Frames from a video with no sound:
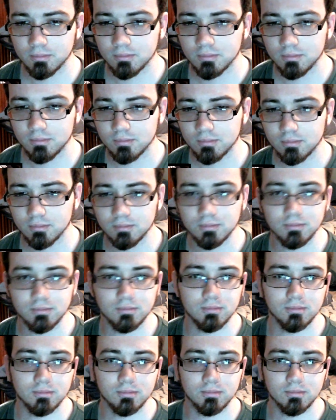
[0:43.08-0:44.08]
I remember
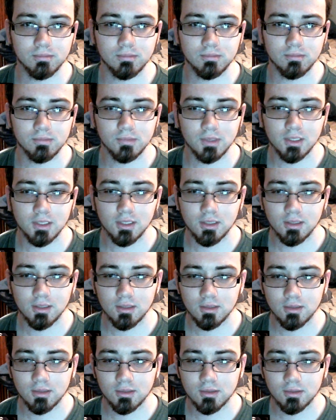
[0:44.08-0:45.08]
correctly, wasn't
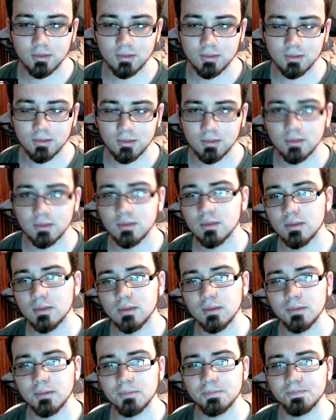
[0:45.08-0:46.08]
Rachel aboard the flying
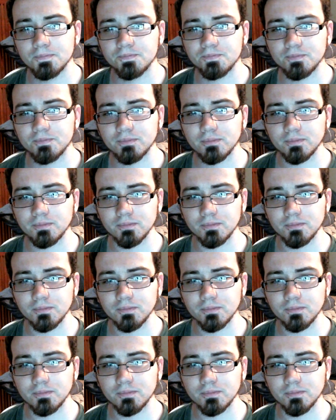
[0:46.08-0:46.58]
pussyfoot?